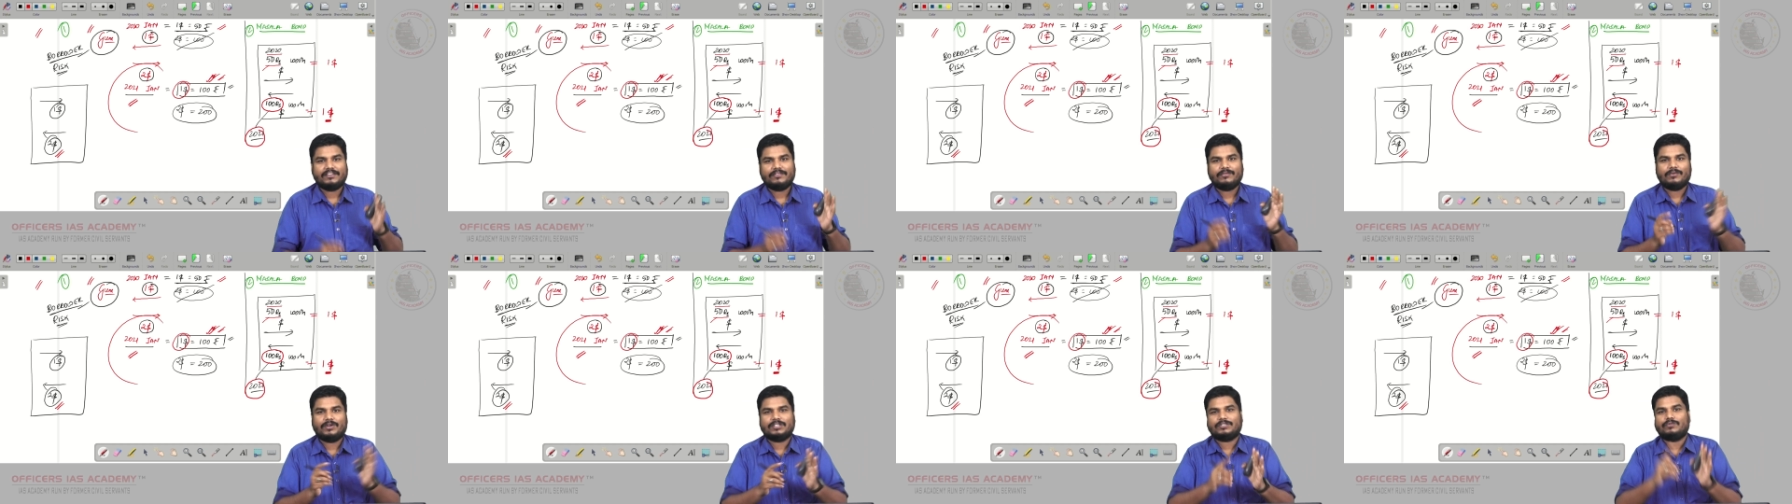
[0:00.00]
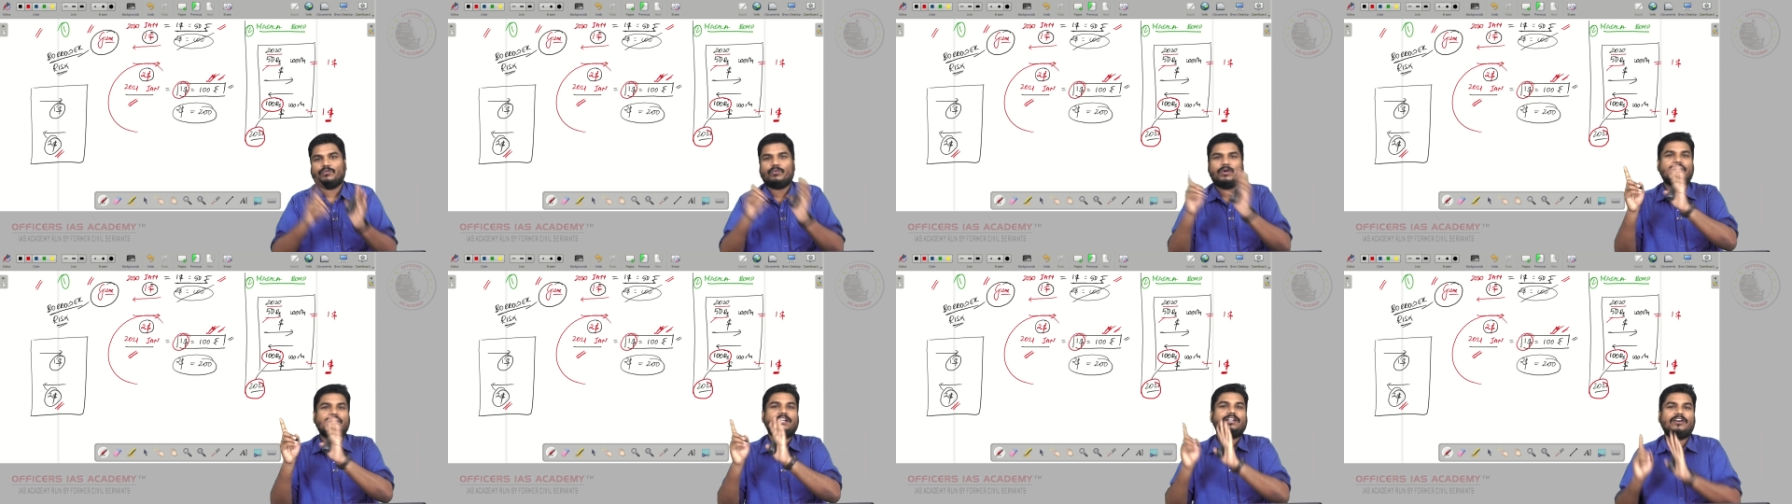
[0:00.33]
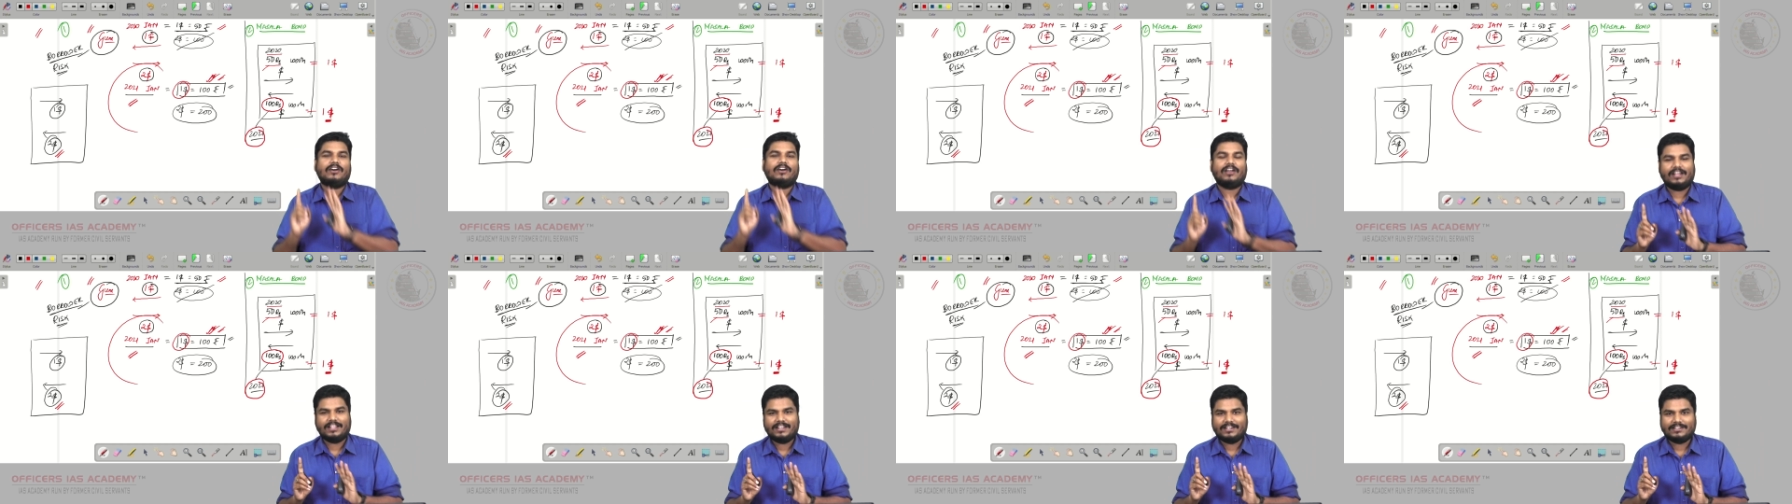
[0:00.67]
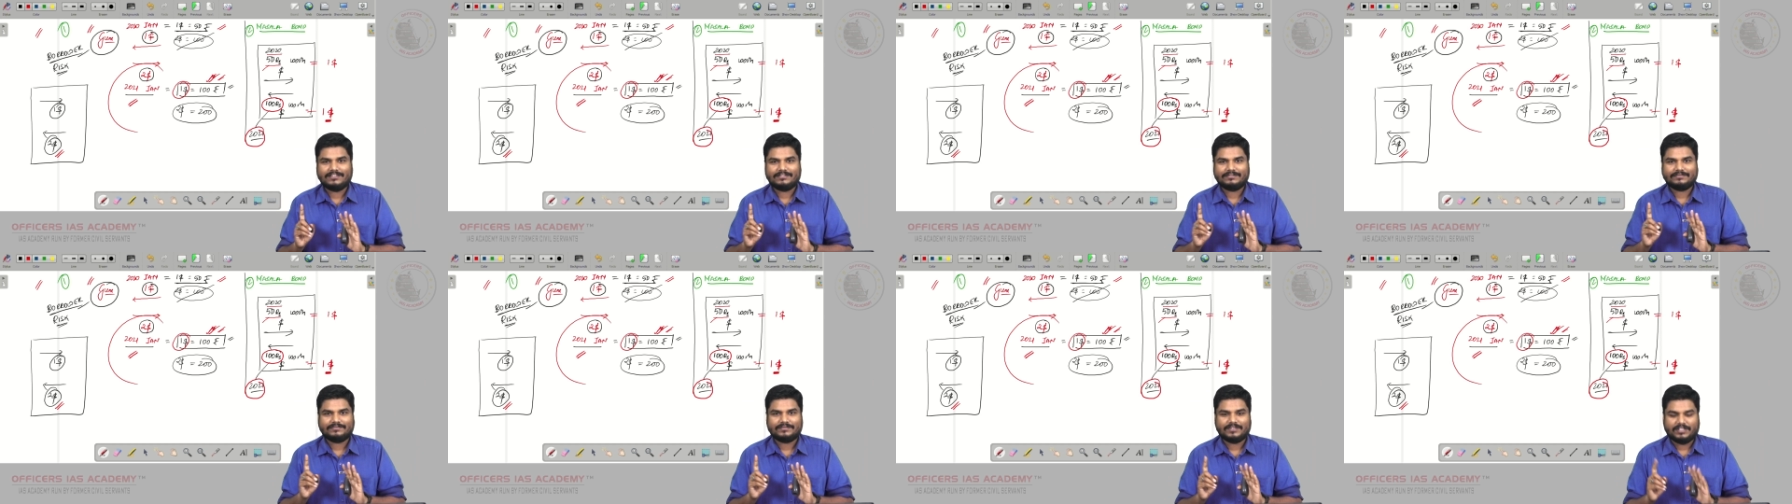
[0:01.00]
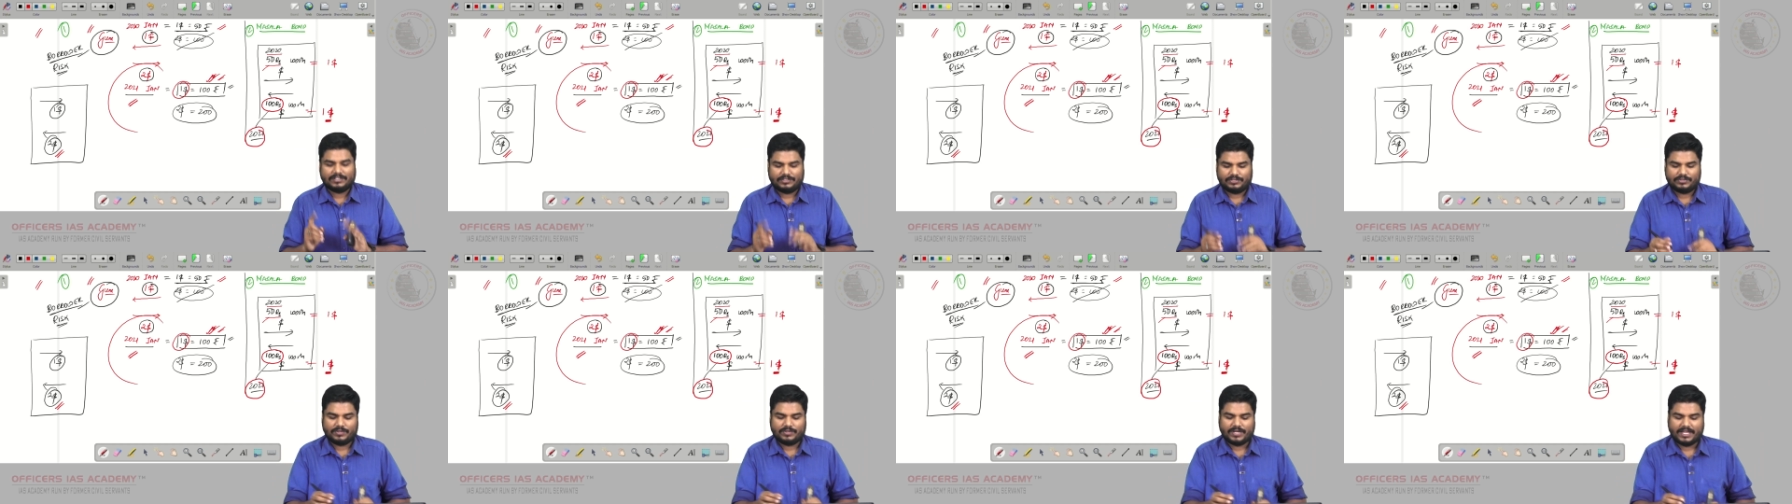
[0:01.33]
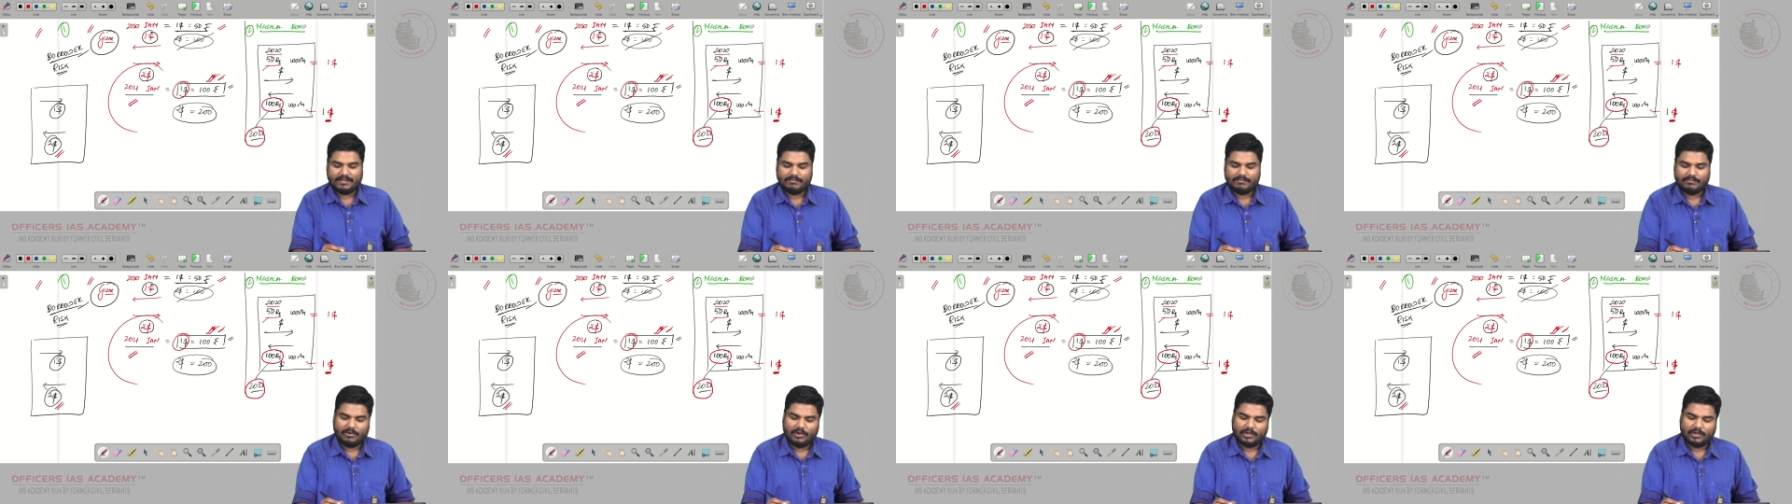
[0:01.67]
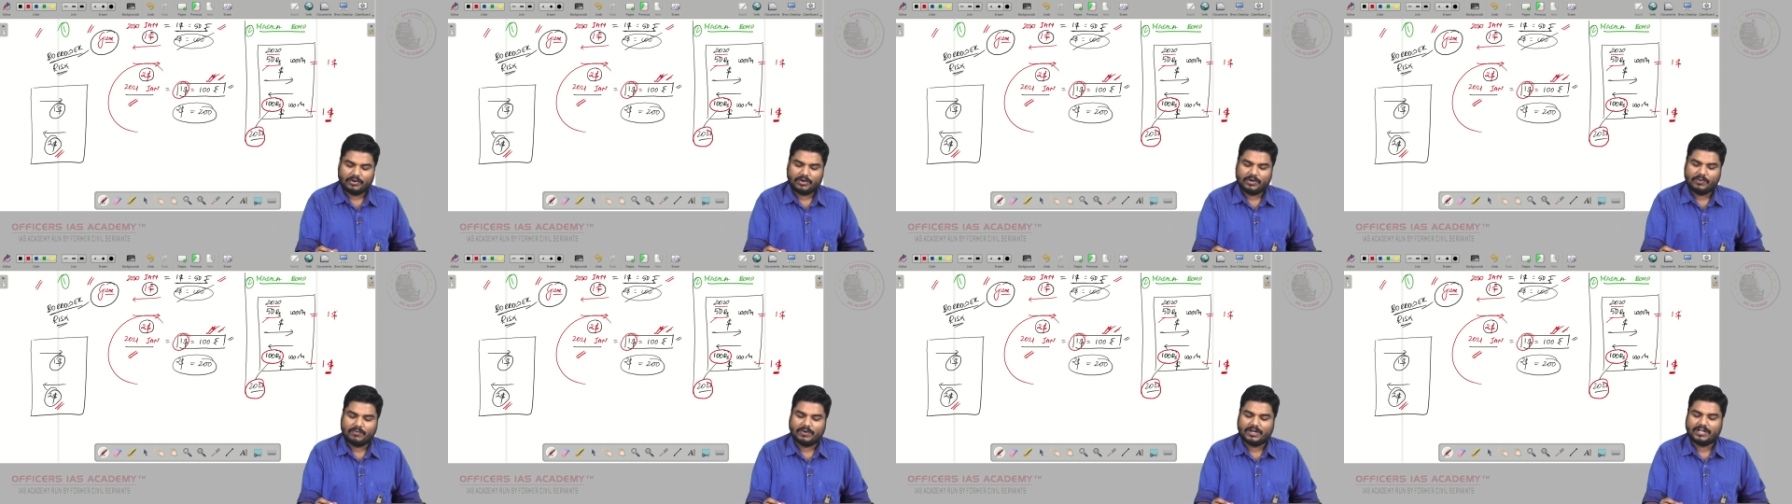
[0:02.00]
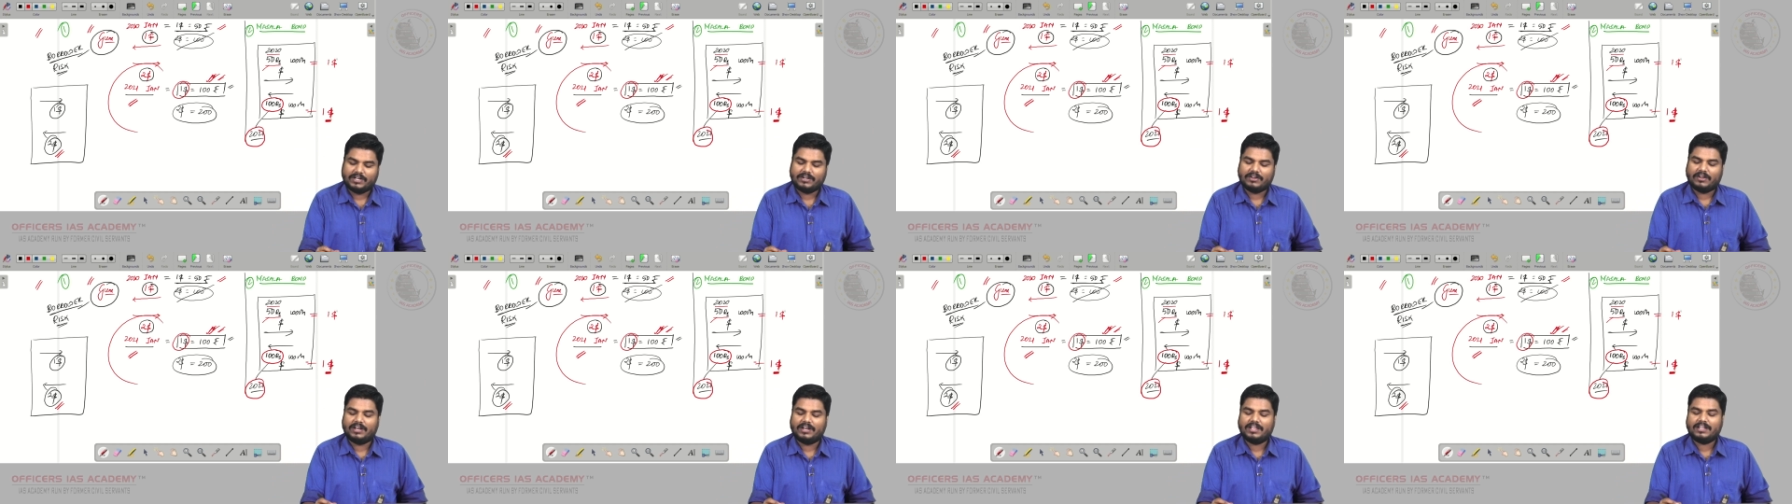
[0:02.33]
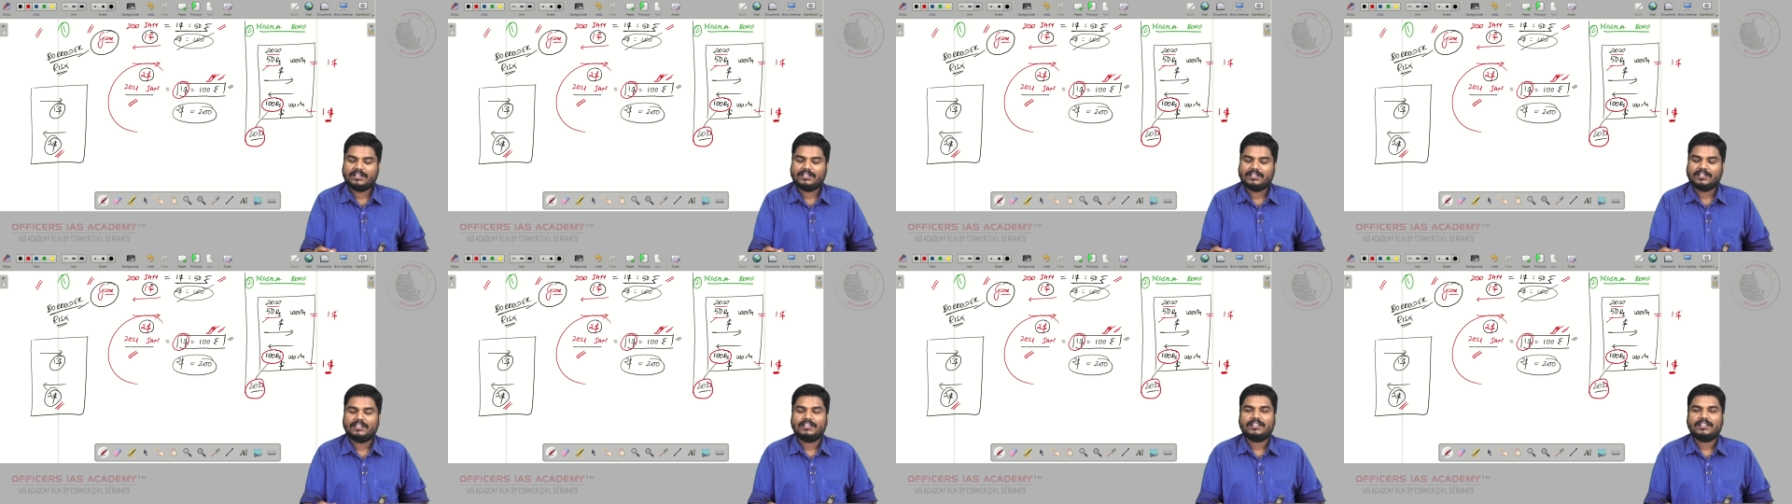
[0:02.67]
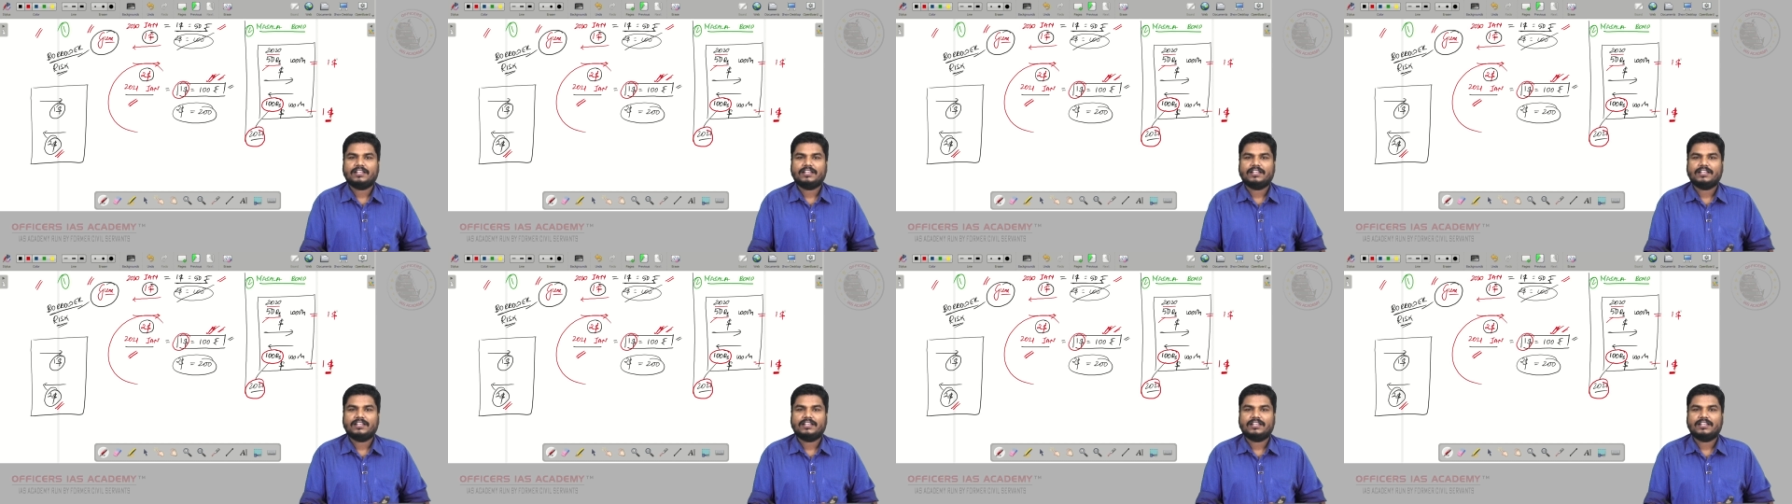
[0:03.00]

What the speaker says: was $1. So, I borrowed $1.